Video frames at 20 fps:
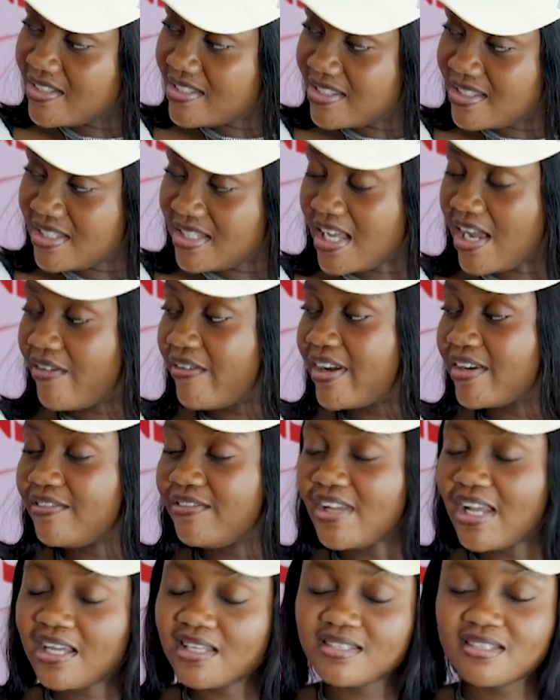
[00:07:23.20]
you see their
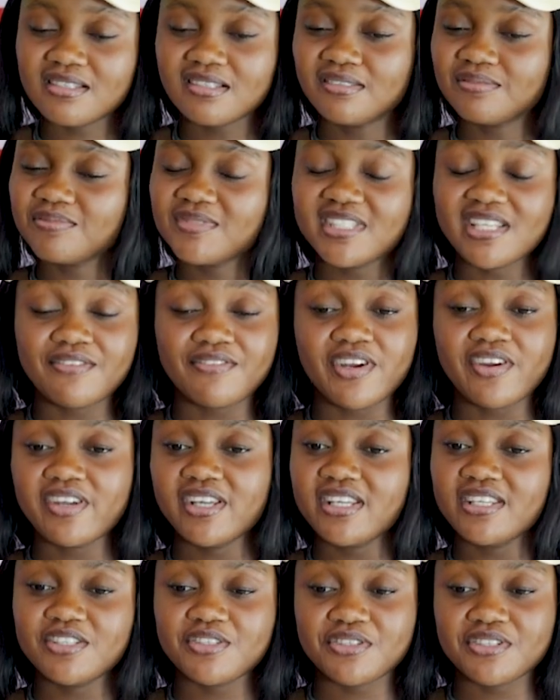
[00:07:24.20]
red flags. So it's a
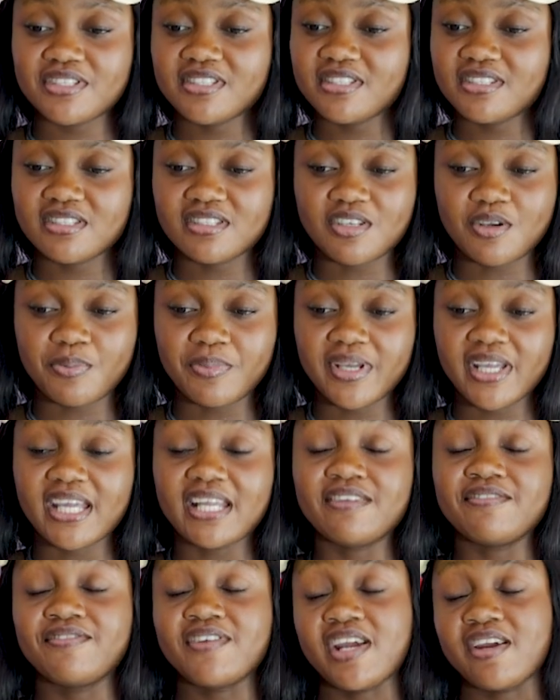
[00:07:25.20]
very interesting topic
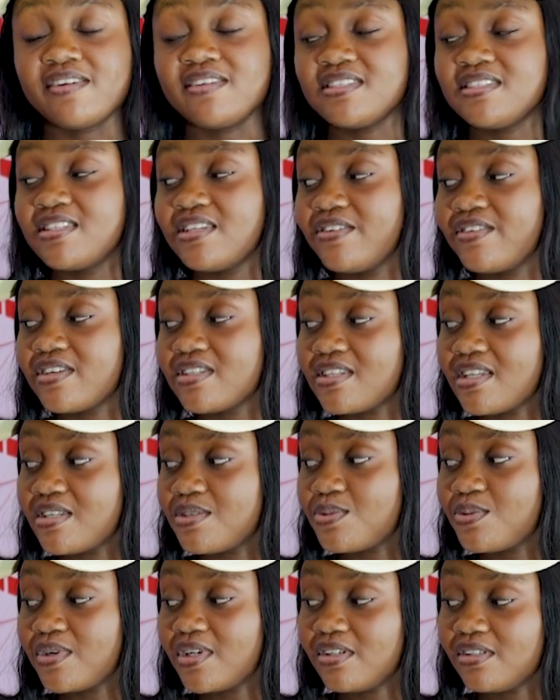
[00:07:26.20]
and very serious
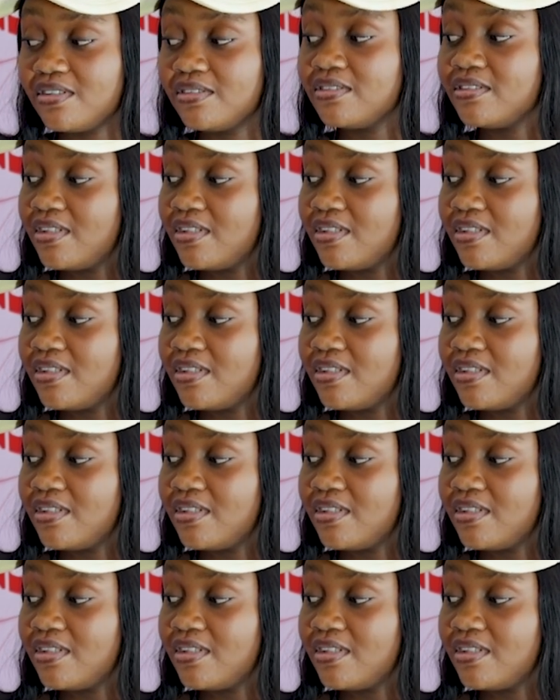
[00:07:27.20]
as well.